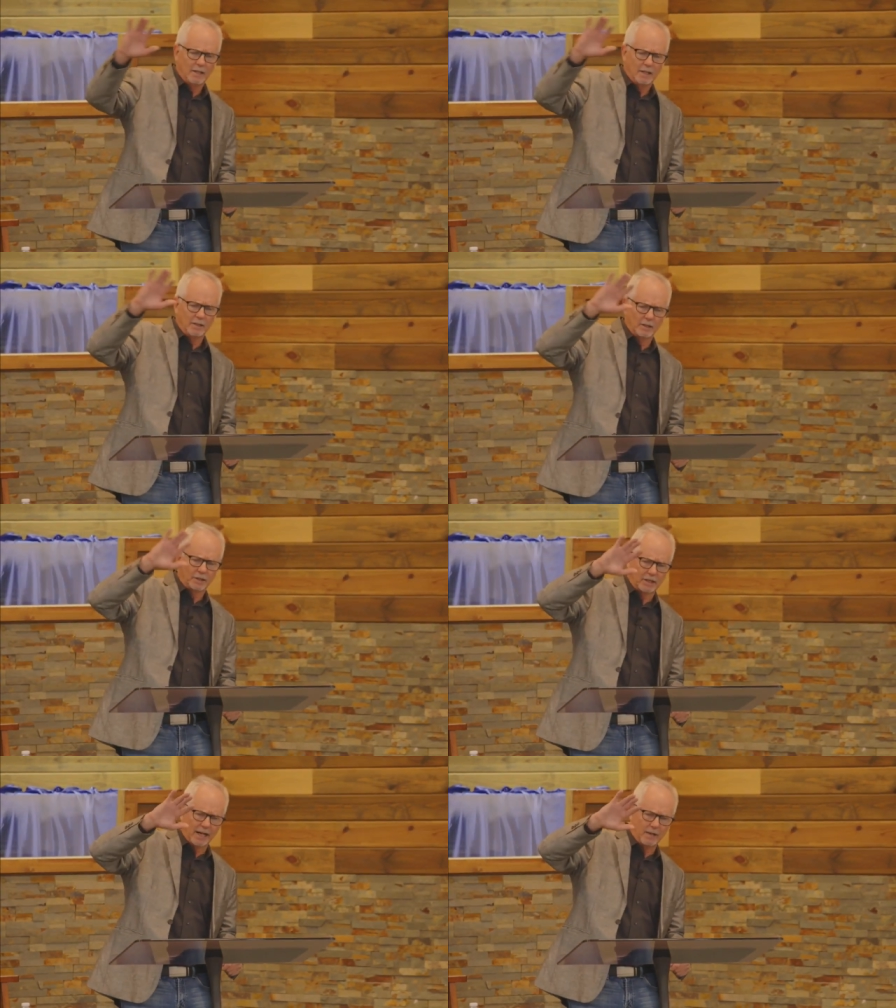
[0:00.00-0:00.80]
And you're
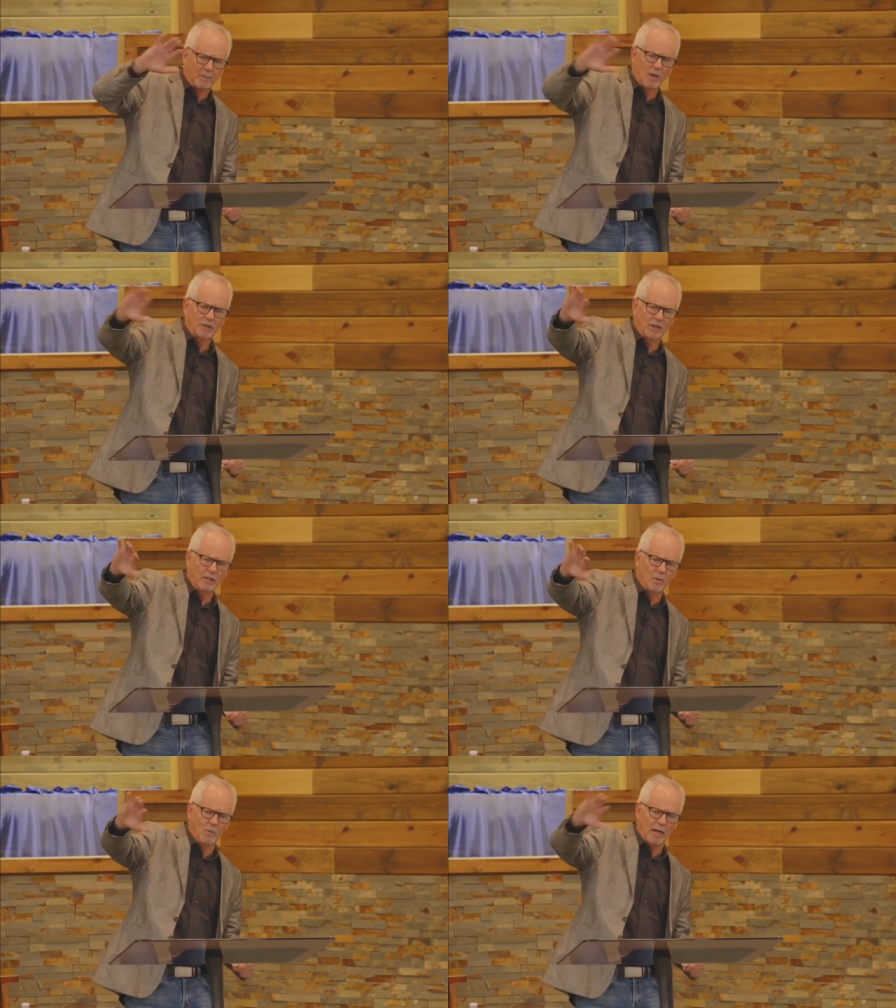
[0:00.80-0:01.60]
steady pushing
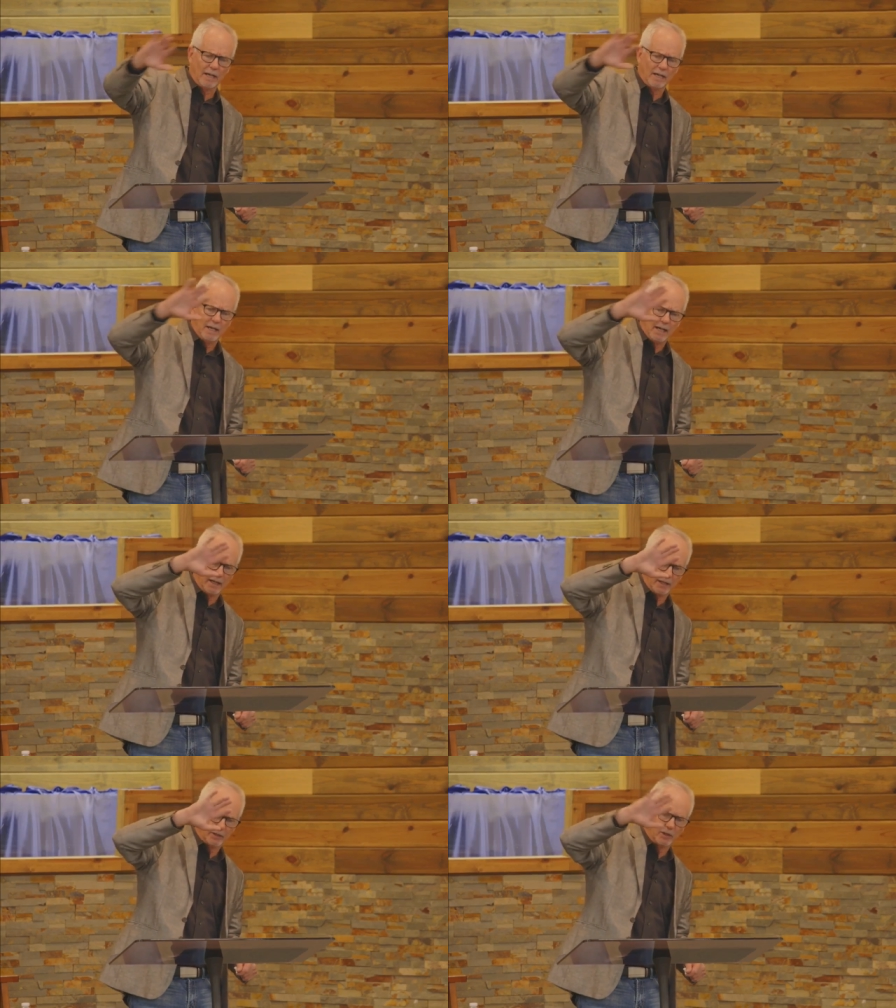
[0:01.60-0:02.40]
him away. And
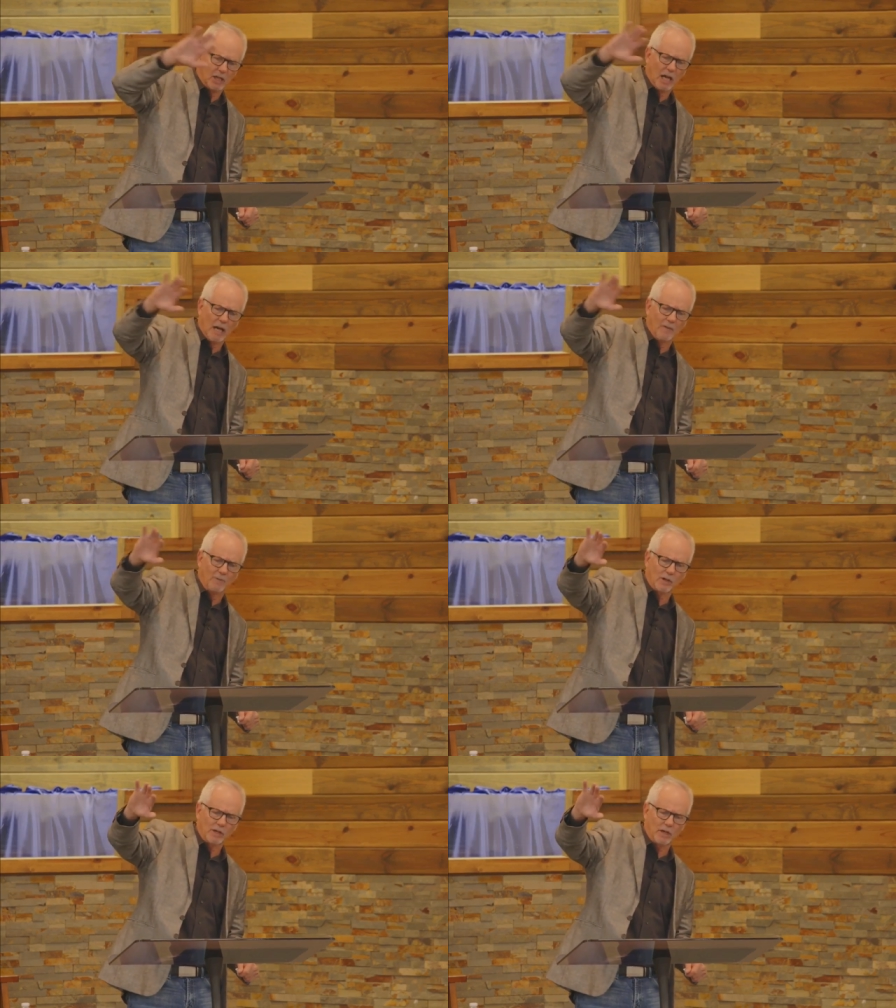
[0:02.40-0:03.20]
his love
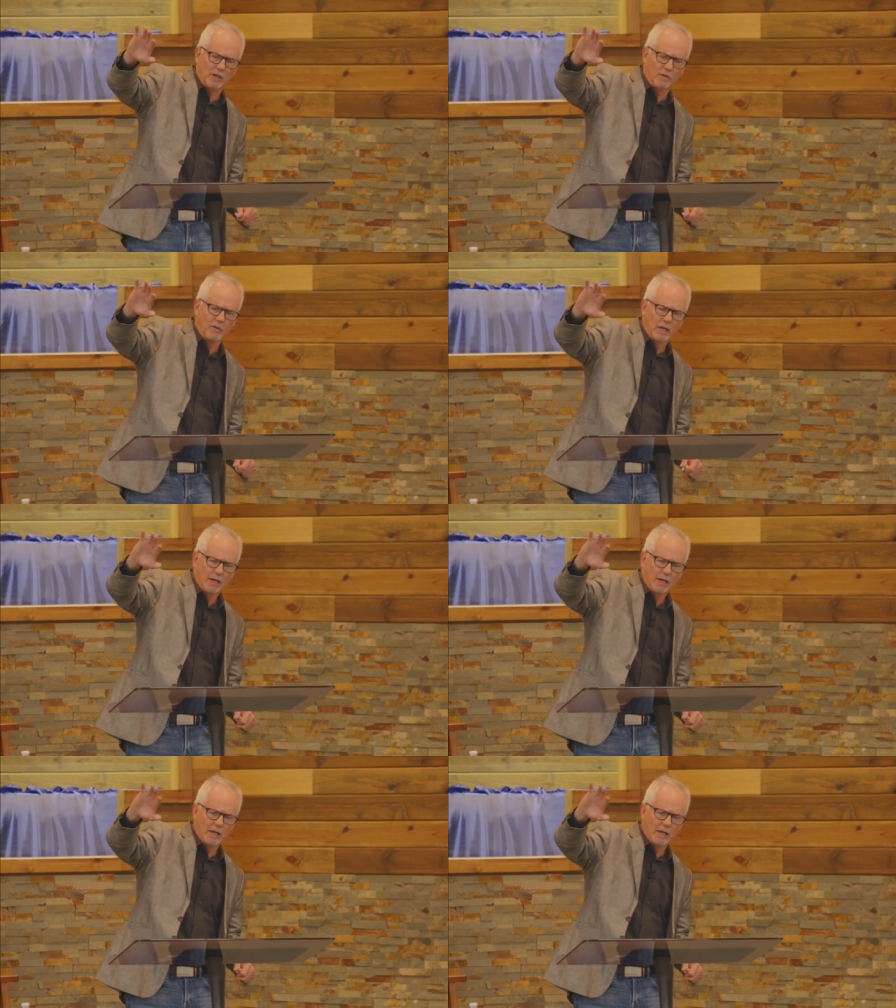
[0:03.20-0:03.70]
for you